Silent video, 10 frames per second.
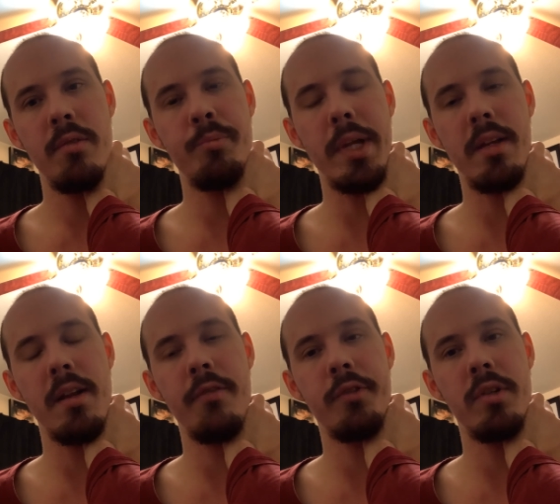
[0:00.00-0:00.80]
big
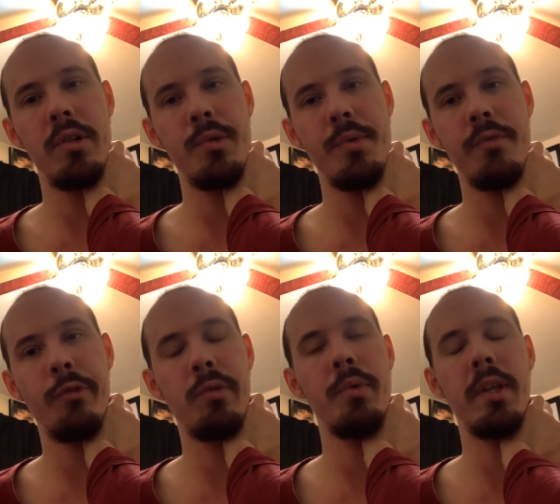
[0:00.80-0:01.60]
enough to do it
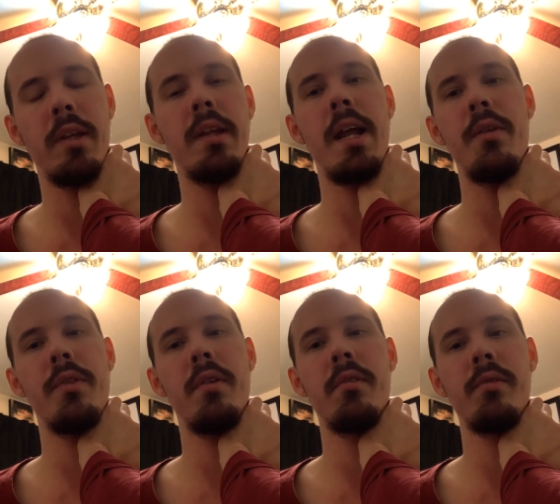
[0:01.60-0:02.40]
so it can get out
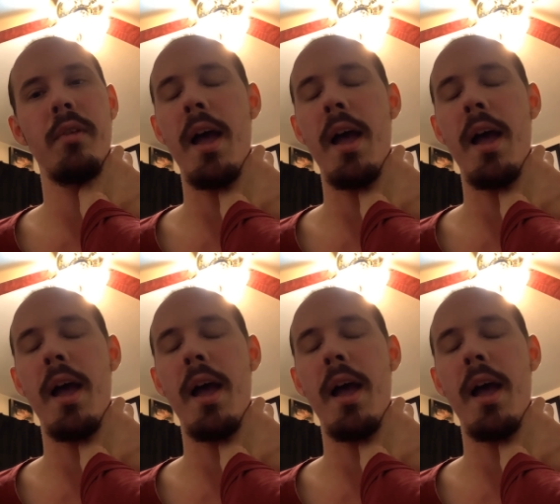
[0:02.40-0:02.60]
there.